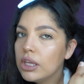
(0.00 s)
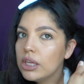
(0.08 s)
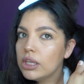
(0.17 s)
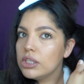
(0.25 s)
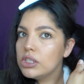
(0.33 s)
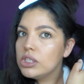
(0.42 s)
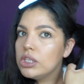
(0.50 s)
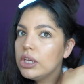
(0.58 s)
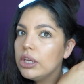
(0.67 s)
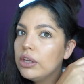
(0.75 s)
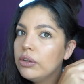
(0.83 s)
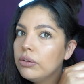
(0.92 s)

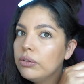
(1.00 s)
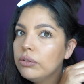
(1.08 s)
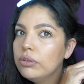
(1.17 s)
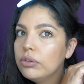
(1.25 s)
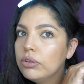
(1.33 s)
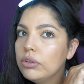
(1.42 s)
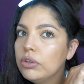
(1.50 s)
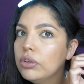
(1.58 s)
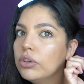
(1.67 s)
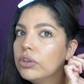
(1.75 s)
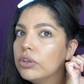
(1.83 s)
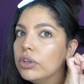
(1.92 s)
until
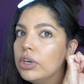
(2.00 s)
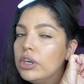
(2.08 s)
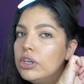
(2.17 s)
your